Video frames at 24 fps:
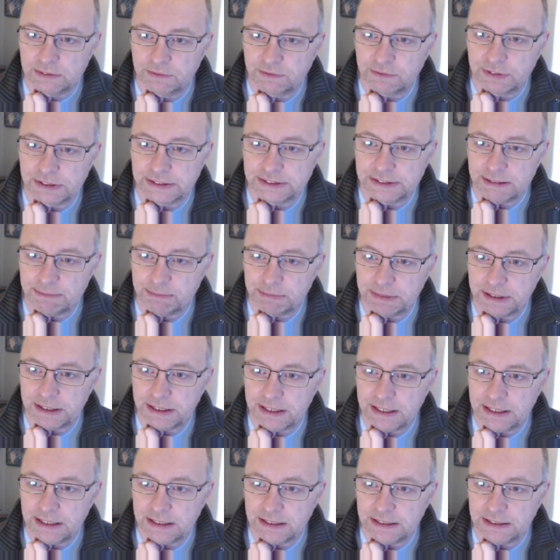for
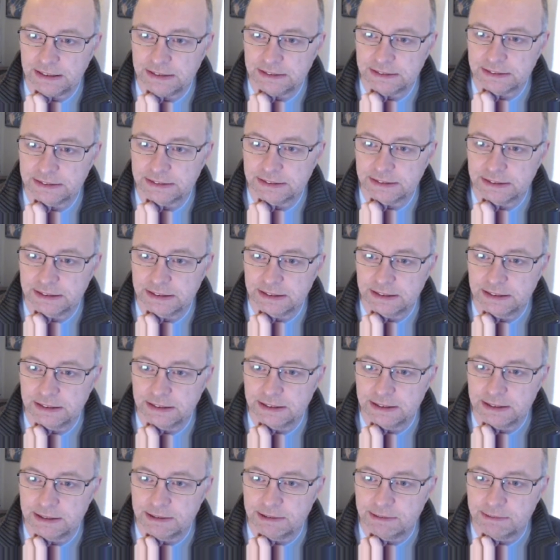something else.
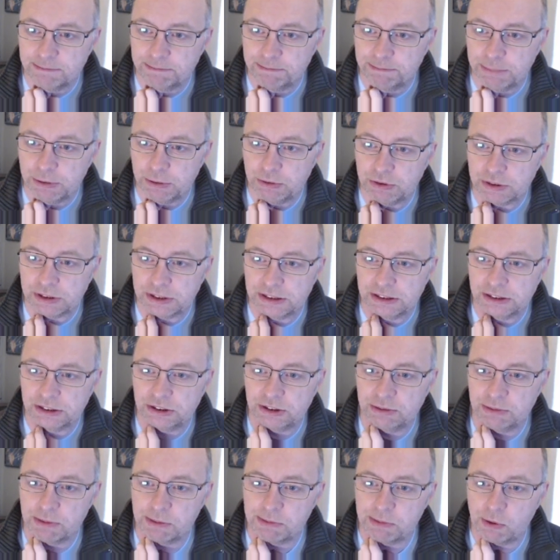Boost
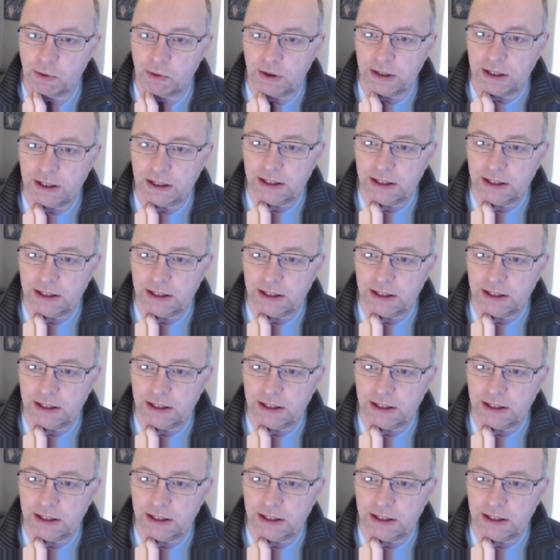consumable